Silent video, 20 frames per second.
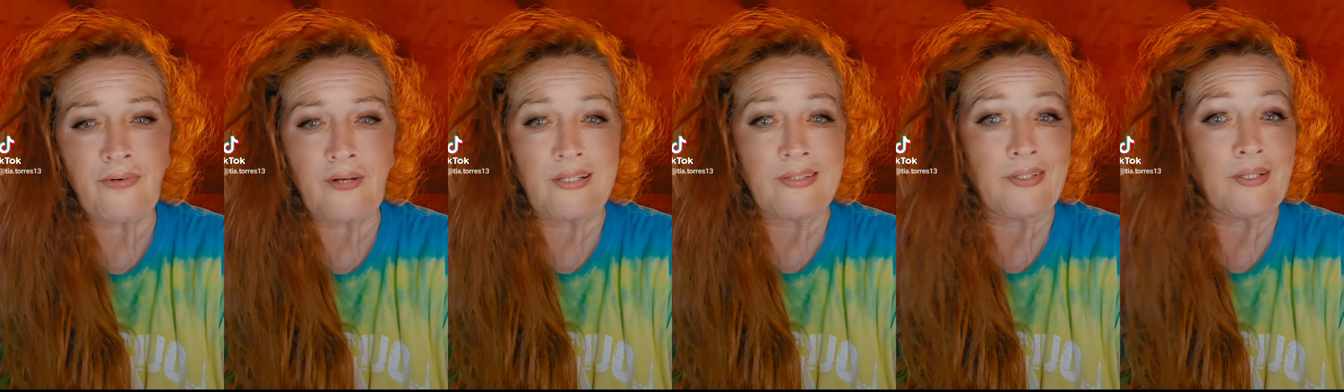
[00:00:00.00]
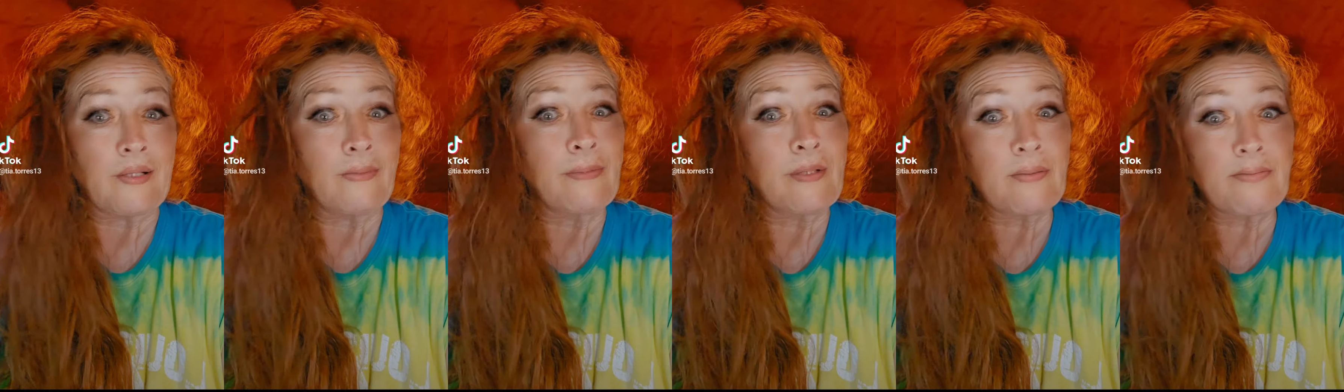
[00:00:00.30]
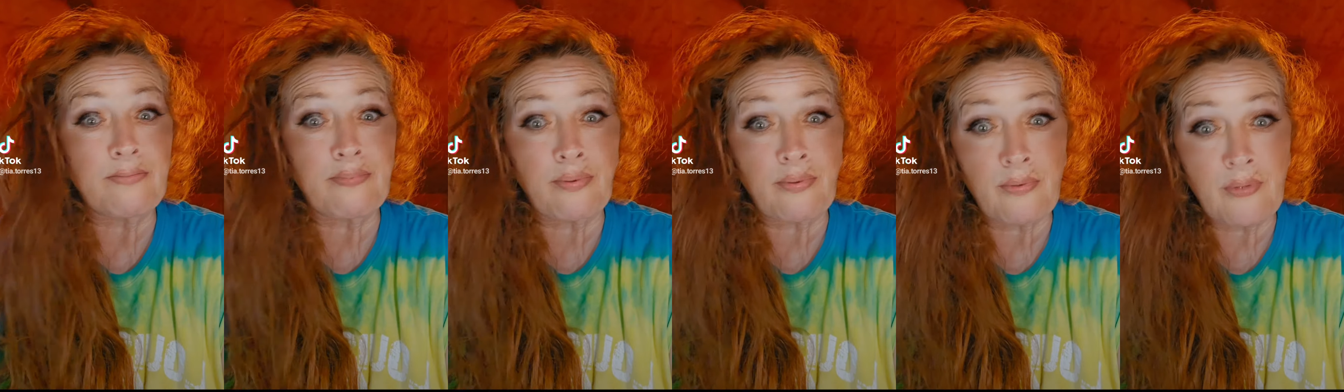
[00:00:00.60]
a little bit of
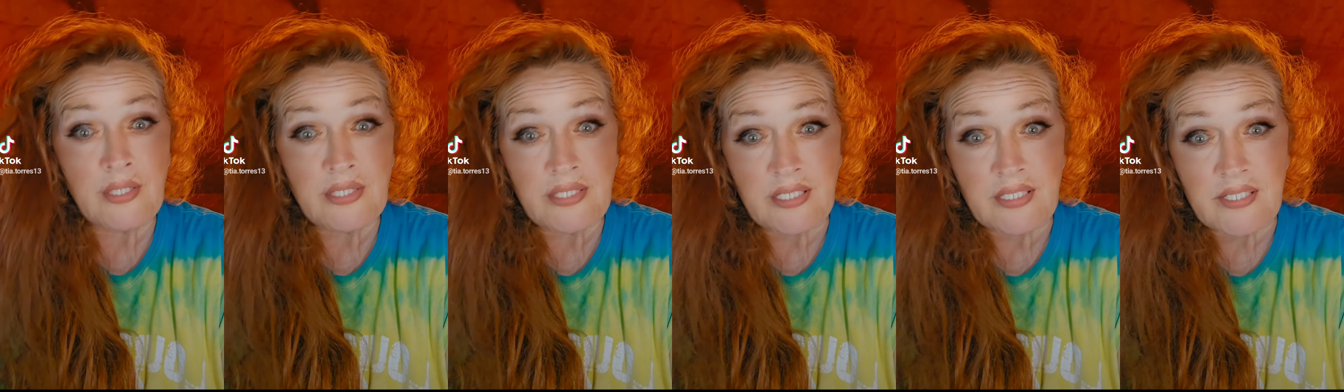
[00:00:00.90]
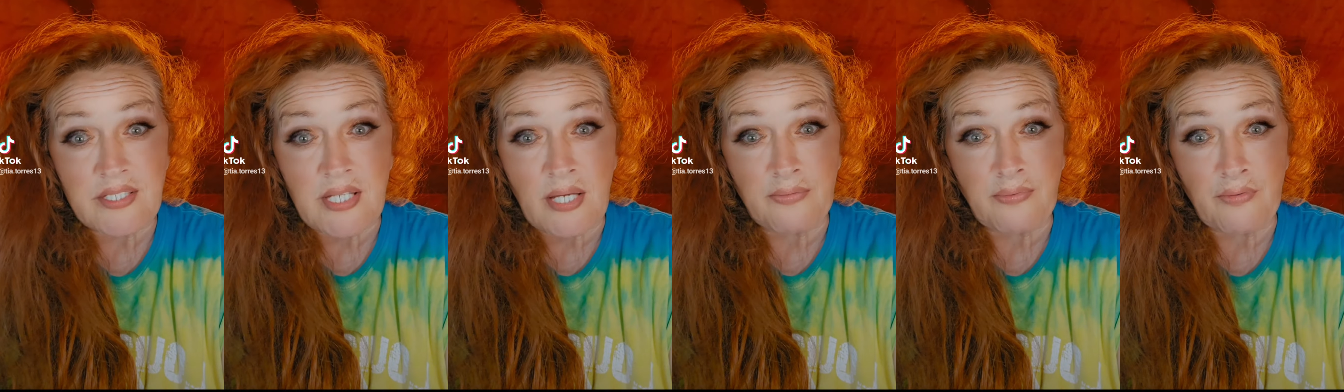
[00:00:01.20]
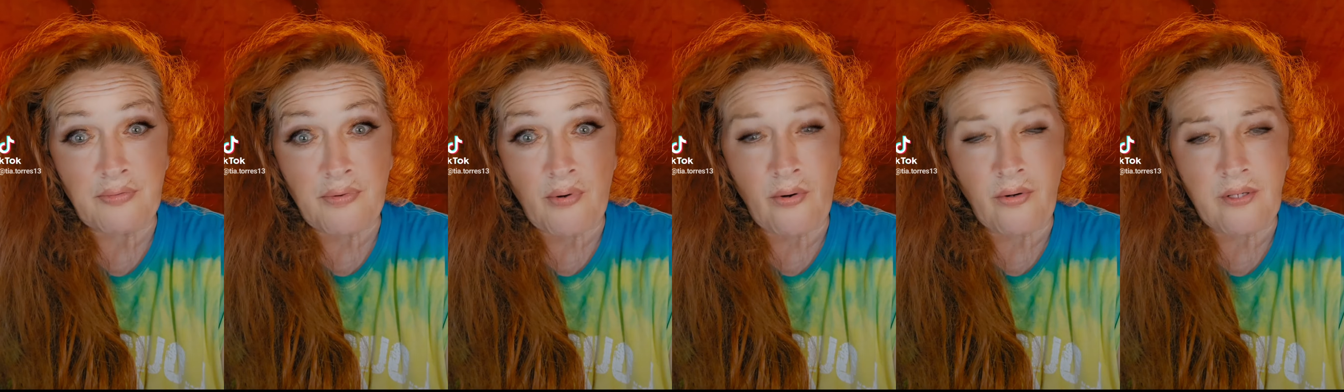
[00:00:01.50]
prison stuff,
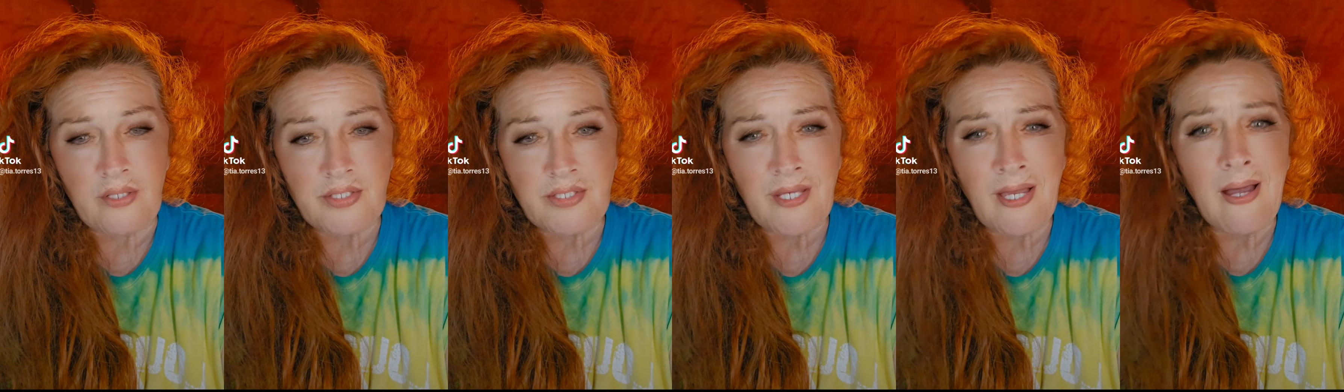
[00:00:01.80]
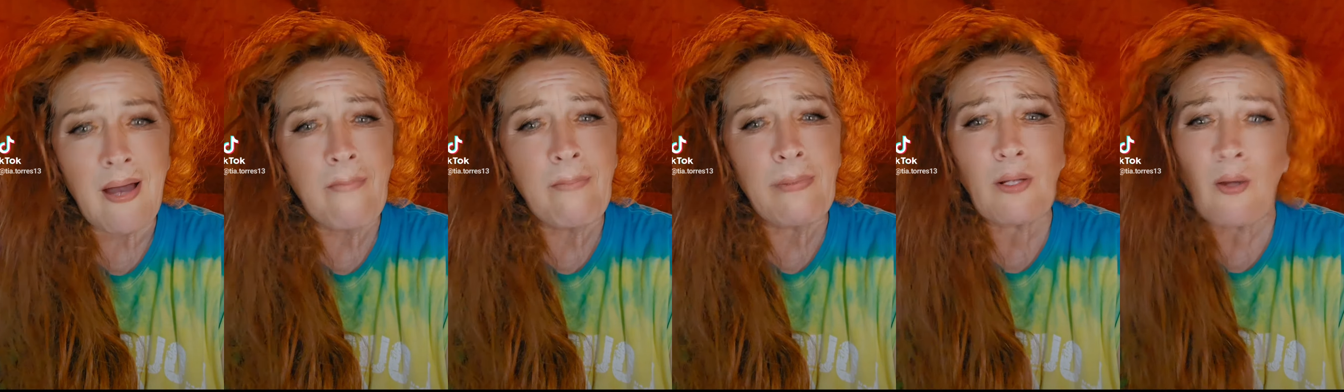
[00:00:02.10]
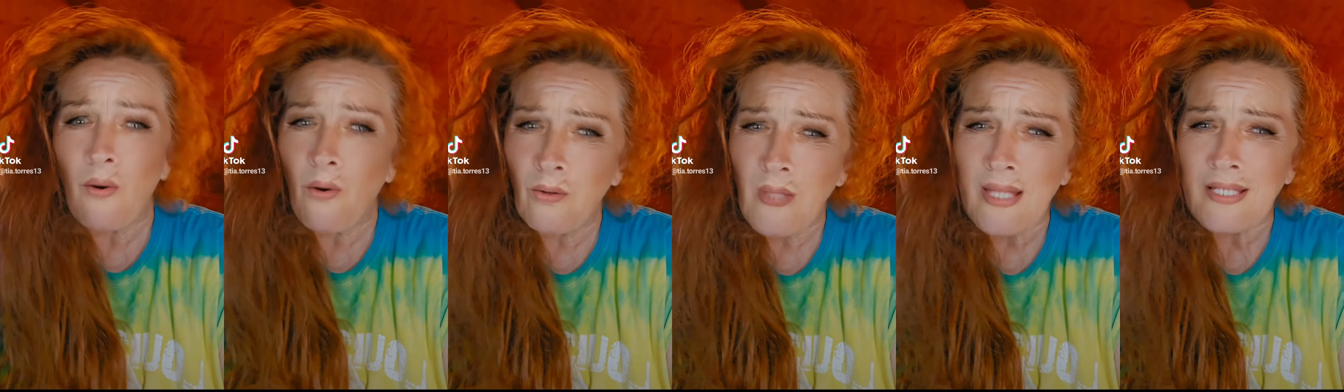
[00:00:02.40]
of course, but a
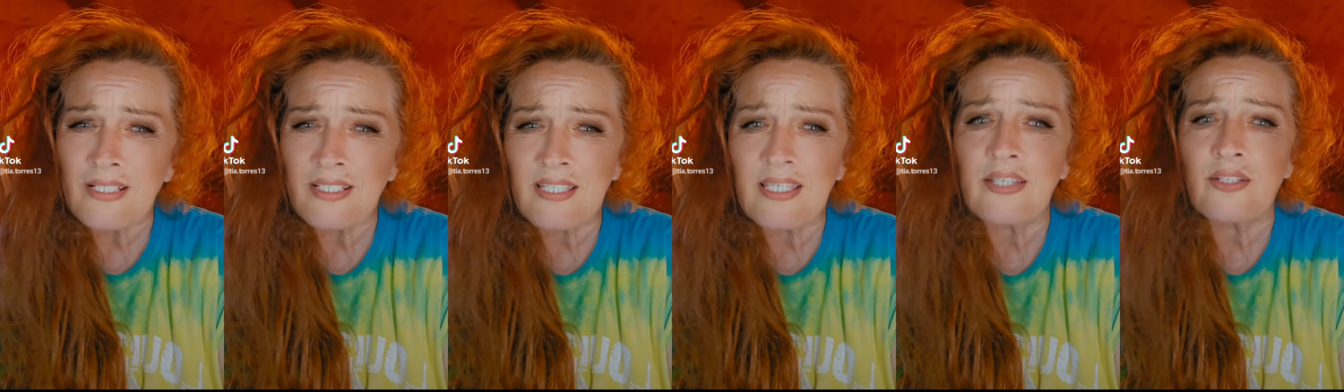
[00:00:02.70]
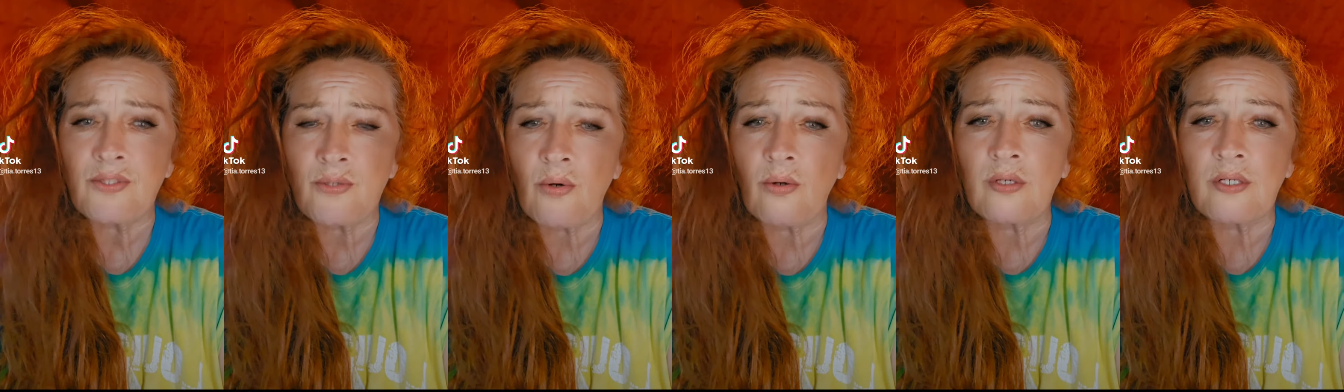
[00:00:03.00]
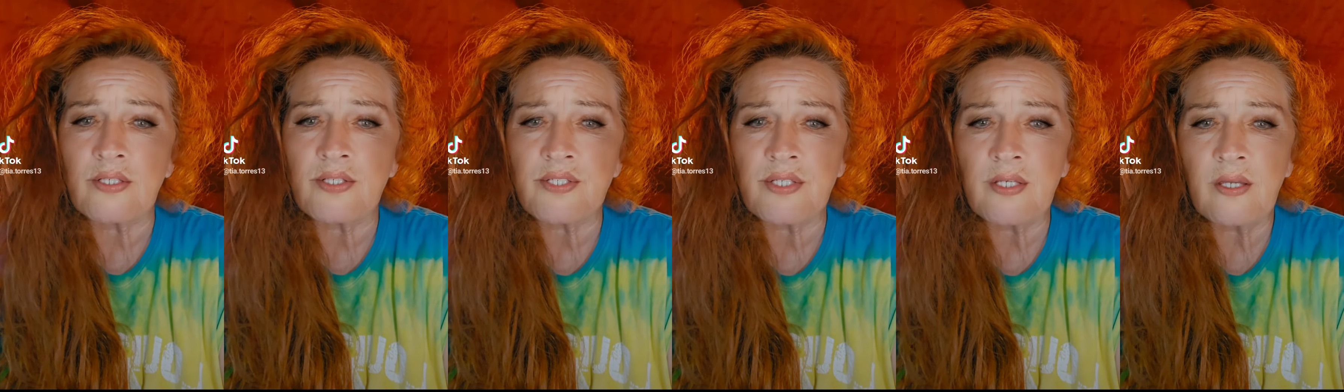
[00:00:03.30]
whole lot of Tia
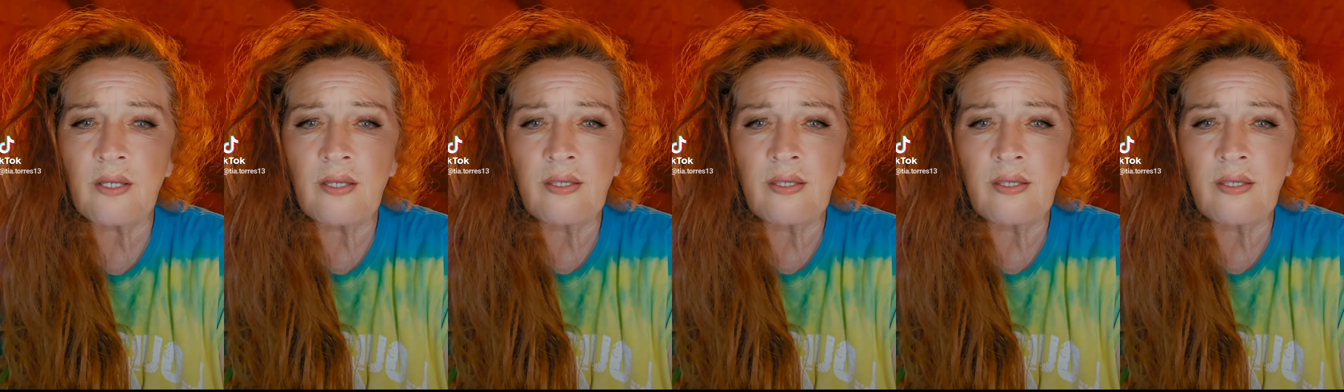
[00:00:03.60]
Torres.